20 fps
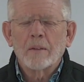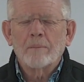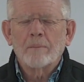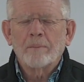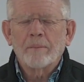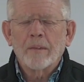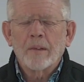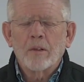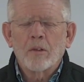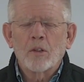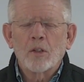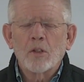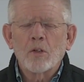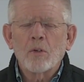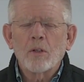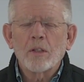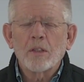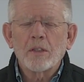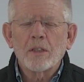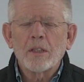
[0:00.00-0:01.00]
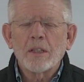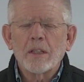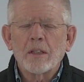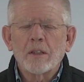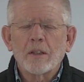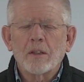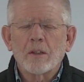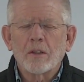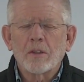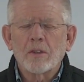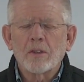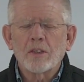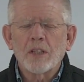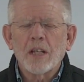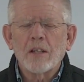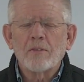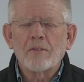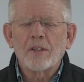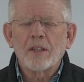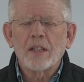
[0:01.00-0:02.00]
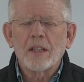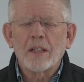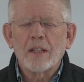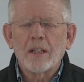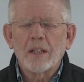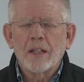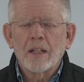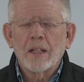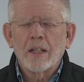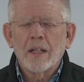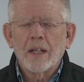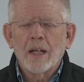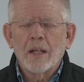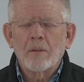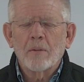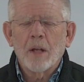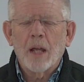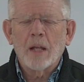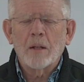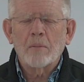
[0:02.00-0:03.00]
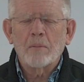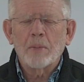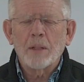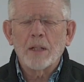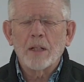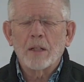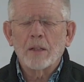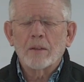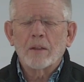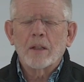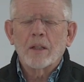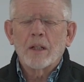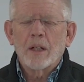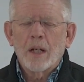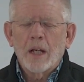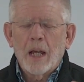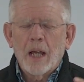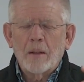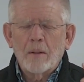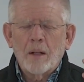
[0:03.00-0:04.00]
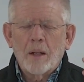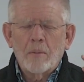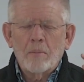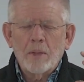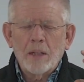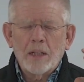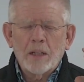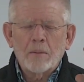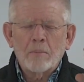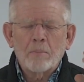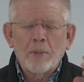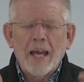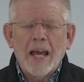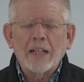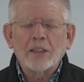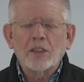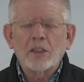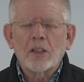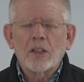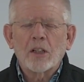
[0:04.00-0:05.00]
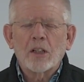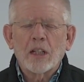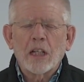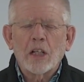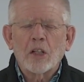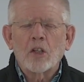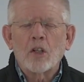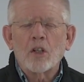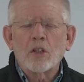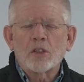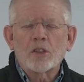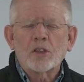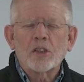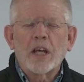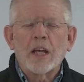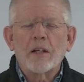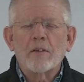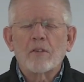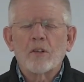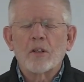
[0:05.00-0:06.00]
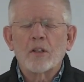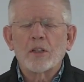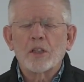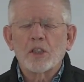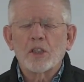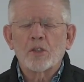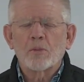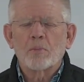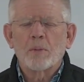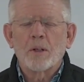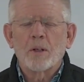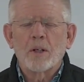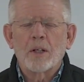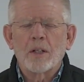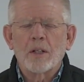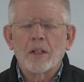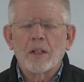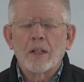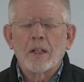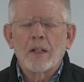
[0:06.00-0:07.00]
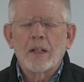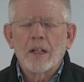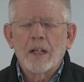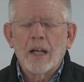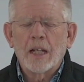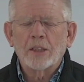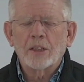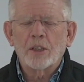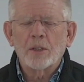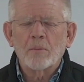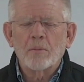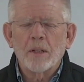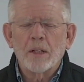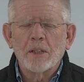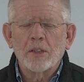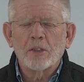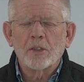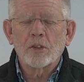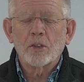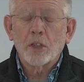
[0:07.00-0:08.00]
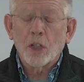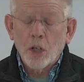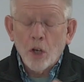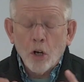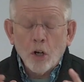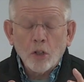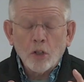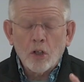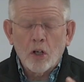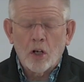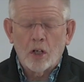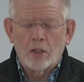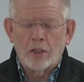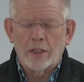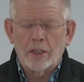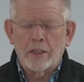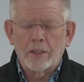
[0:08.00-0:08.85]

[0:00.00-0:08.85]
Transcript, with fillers: her anointing, her safety, and, and be a and, and be compassionately alongside of her in the spirit as she ministers in her calling.